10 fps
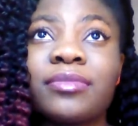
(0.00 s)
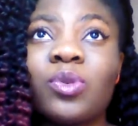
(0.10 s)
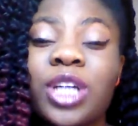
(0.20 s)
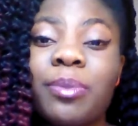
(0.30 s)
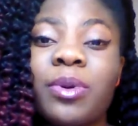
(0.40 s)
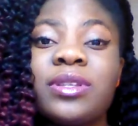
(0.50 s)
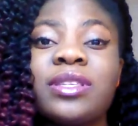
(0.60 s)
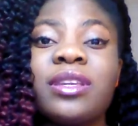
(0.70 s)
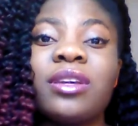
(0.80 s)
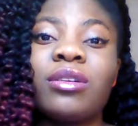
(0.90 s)
which I
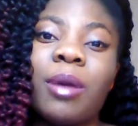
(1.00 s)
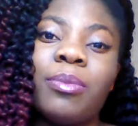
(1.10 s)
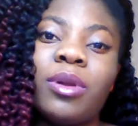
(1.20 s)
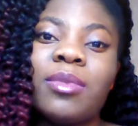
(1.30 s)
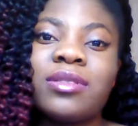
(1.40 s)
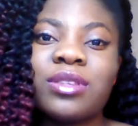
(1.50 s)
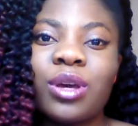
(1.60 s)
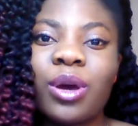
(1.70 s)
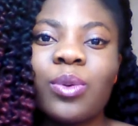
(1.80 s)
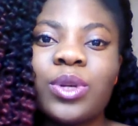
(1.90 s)
posted a couple of months
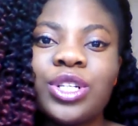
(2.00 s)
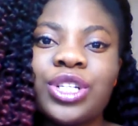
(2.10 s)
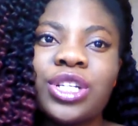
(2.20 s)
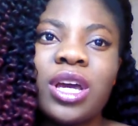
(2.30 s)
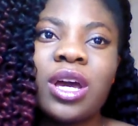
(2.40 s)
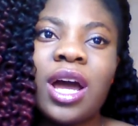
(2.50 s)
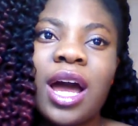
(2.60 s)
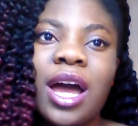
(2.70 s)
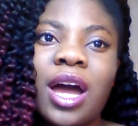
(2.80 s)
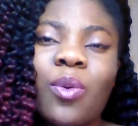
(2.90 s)
ago, which
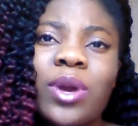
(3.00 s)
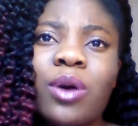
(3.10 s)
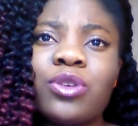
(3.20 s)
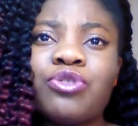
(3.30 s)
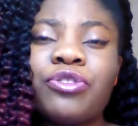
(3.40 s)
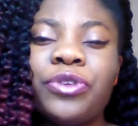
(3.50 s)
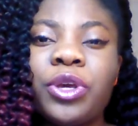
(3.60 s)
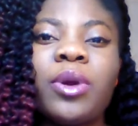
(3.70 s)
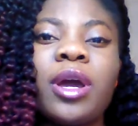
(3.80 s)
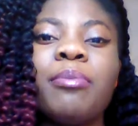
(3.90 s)
when I was
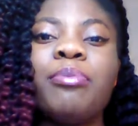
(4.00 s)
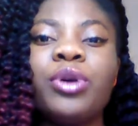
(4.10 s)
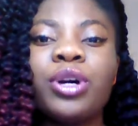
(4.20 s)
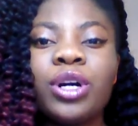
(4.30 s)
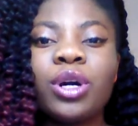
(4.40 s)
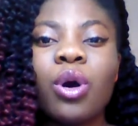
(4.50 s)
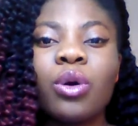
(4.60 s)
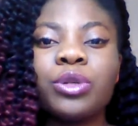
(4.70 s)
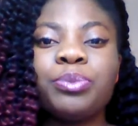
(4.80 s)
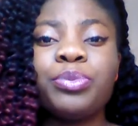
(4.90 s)
reviewing a book
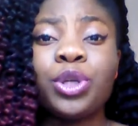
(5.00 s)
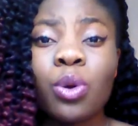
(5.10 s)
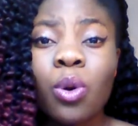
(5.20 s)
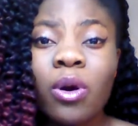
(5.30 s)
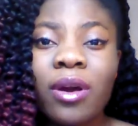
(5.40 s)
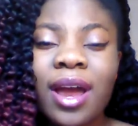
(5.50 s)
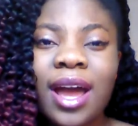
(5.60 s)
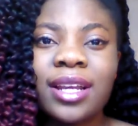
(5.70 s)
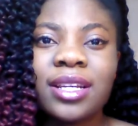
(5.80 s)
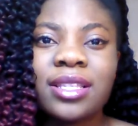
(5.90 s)
called Pure,
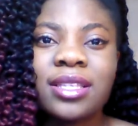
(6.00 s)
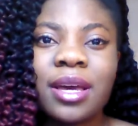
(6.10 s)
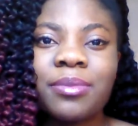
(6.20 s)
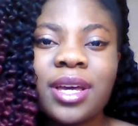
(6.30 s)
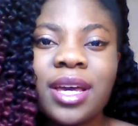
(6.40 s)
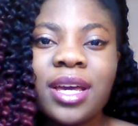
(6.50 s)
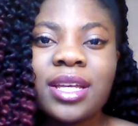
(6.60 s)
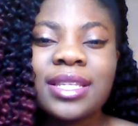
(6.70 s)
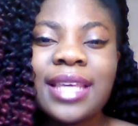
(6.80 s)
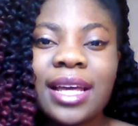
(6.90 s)
and it's
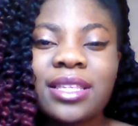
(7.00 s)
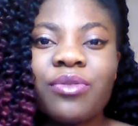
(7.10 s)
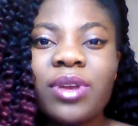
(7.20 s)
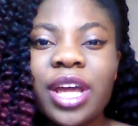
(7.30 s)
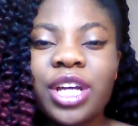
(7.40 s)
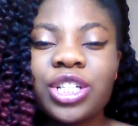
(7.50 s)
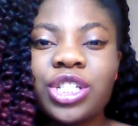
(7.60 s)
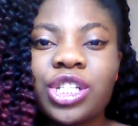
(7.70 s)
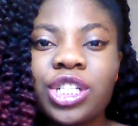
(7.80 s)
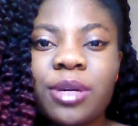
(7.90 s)
Sex and
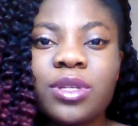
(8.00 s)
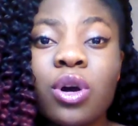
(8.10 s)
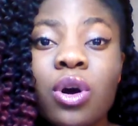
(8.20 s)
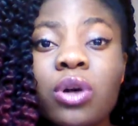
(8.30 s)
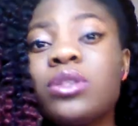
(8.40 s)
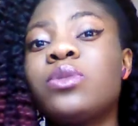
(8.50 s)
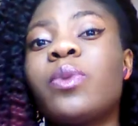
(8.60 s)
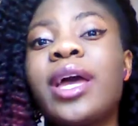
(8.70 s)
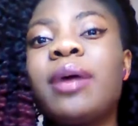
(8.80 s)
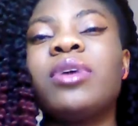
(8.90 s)
Relationships God's
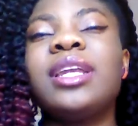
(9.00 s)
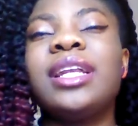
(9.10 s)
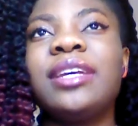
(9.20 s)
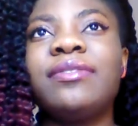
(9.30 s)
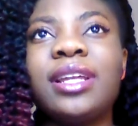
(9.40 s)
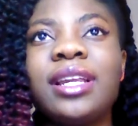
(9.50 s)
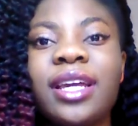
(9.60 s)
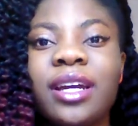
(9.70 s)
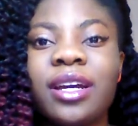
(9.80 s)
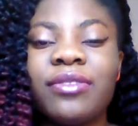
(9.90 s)
Way. I'm gonna leave the
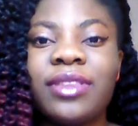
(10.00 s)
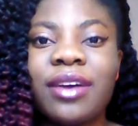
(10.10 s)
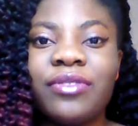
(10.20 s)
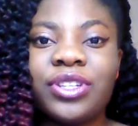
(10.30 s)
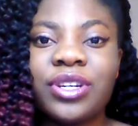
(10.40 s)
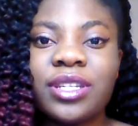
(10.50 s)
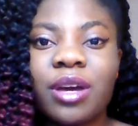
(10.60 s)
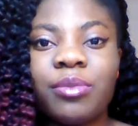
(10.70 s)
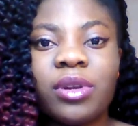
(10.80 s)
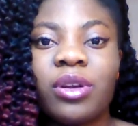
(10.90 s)
link for that video
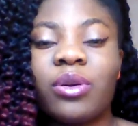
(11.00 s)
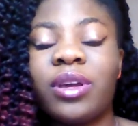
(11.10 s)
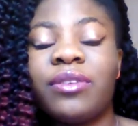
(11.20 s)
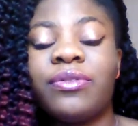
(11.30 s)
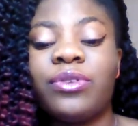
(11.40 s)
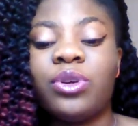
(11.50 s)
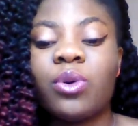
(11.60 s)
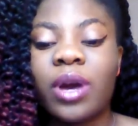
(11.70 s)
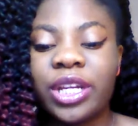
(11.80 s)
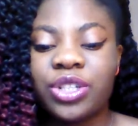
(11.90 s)
down below if you
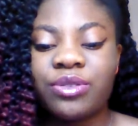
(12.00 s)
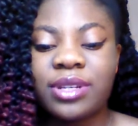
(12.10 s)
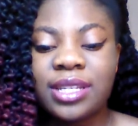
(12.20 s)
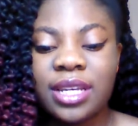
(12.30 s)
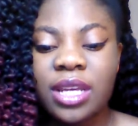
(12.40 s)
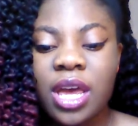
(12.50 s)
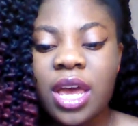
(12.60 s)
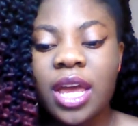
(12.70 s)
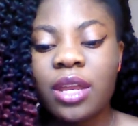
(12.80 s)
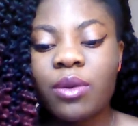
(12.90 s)
are interested
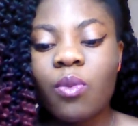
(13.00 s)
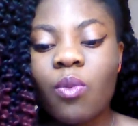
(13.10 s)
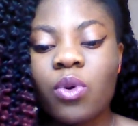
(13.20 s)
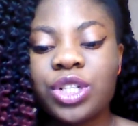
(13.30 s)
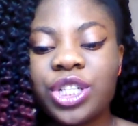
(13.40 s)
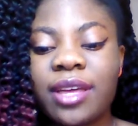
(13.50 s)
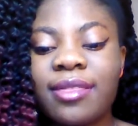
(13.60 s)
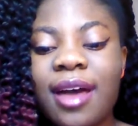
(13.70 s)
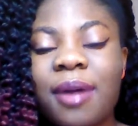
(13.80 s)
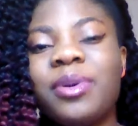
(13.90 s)
in watching
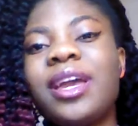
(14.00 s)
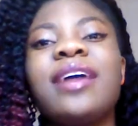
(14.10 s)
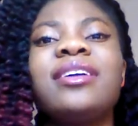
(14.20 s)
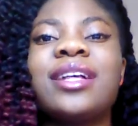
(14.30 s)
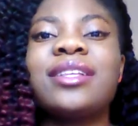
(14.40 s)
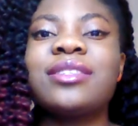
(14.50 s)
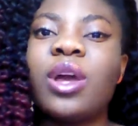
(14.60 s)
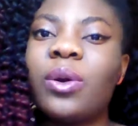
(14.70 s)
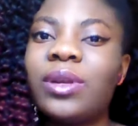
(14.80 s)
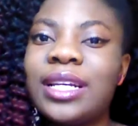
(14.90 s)
that. But yeah, I think that's
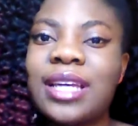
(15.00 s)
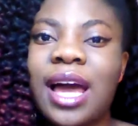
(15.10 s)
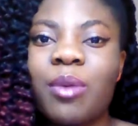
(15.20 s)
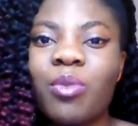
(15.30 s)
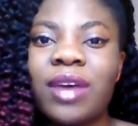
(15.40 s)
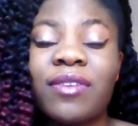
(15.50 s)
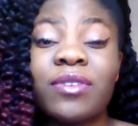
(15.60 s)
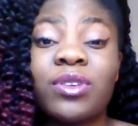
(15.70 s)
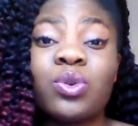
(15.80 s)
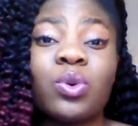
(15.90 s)
the only time when I've
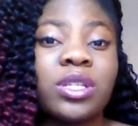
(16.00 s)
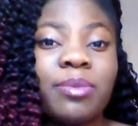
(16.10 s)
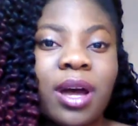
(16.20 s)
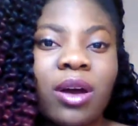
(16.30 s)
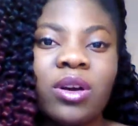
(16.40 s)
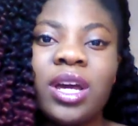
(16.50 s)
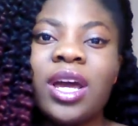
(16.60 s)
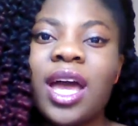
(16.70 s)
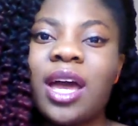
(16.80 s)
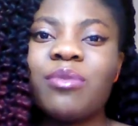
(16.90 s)
ever talked about
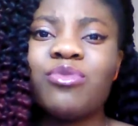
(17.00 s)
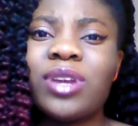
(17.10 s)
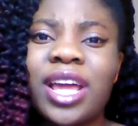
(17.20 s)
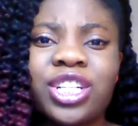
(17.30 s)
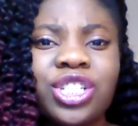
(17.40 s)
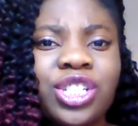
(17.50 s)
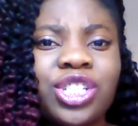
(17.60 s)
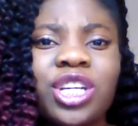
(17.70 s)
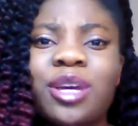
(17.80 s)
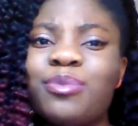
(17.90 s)

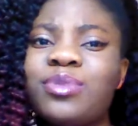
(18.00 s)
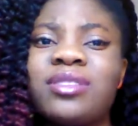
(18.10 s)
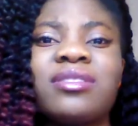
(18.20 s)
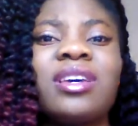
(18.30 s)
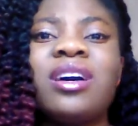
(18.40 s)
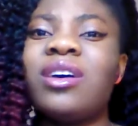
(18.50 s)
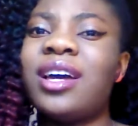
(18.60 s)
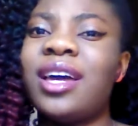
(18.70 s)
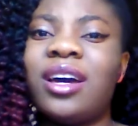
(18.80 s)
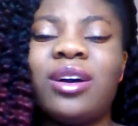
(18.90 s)
relationships
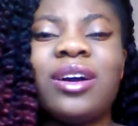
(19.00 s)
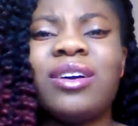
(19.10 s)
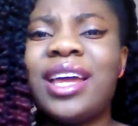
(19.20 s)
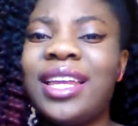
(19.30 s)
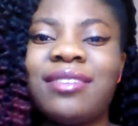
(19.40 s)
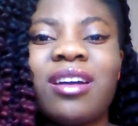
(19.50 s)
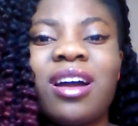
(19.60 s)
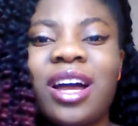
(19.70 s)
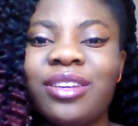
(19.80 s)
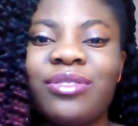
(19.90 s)
or any
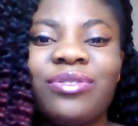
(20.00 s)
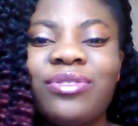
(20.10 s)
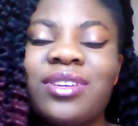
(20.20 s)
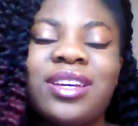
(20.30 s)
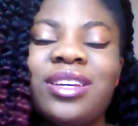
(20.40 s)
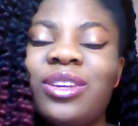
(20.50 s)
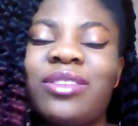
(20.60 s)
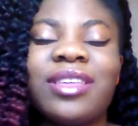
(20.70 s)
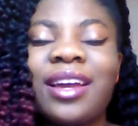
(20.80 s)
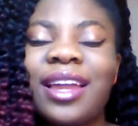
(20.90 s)
kind of, you know,
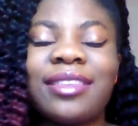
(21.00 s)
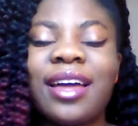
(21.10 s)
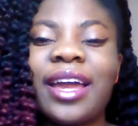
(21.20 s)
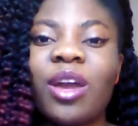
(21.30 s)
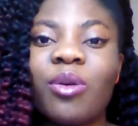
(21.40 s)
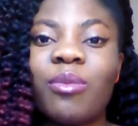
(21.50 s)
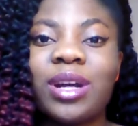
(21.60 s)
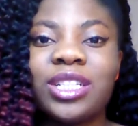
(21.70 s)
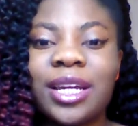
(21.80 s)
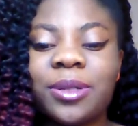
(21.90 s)
thing like that here on my
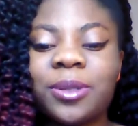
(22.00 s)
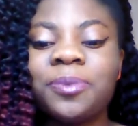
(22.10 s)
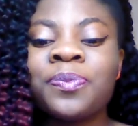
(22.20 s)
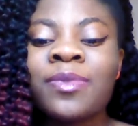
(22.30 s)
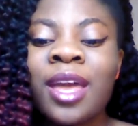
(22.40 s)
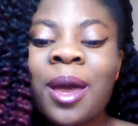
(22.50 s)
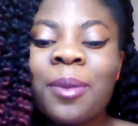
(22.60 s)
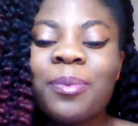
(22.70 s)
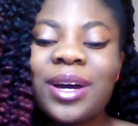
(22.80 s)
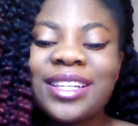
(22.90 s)
channel.
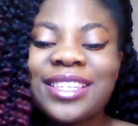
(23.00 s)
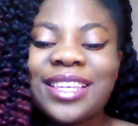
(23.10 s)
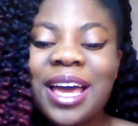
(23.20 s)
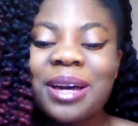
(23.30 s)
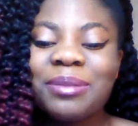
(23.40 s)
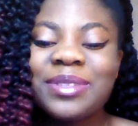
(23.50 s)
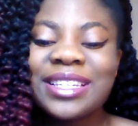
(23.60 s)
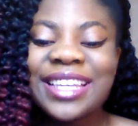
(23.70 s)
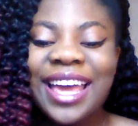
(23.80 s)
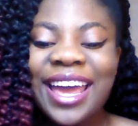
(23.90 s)
But
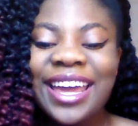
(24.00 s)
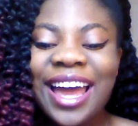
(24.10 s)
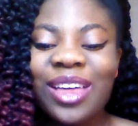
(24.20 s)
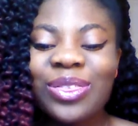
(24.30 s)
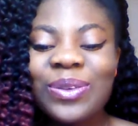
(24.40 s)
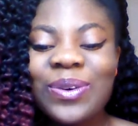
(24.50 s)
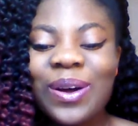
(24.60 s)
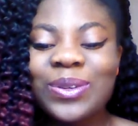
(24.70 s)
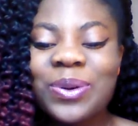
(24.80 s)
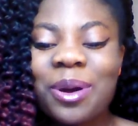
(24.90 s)
today I thought
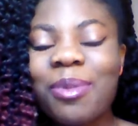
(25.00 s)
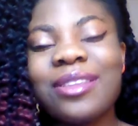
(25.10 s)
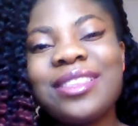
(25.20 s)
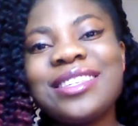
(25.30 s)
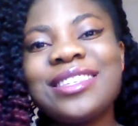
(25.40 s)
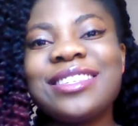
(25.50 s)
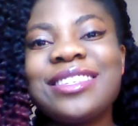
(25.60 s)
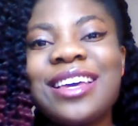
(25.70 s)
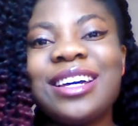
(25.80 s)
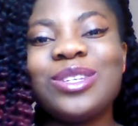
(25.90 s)
I'll talk about
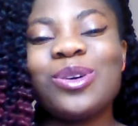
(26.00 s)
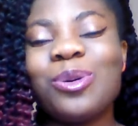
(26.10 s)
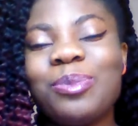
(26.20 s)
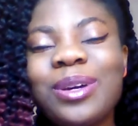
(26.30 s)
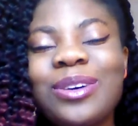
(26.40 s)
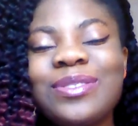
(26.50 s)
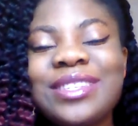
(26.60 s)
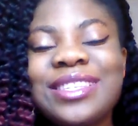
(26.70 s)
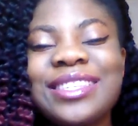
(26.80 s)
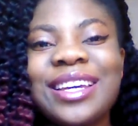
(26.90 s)
this topic of
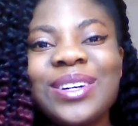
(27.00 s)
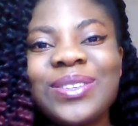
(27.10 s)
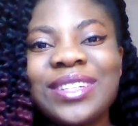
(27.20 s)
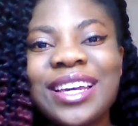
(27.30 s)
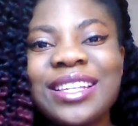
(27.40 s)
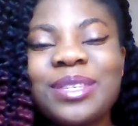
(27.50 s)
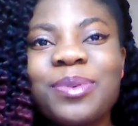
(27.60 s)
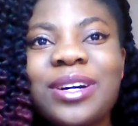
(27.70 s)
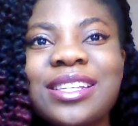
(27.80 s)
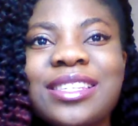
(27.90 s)
singleness,
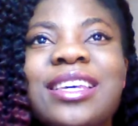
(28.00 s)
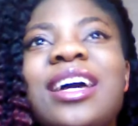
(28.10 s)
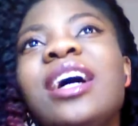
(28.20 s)
because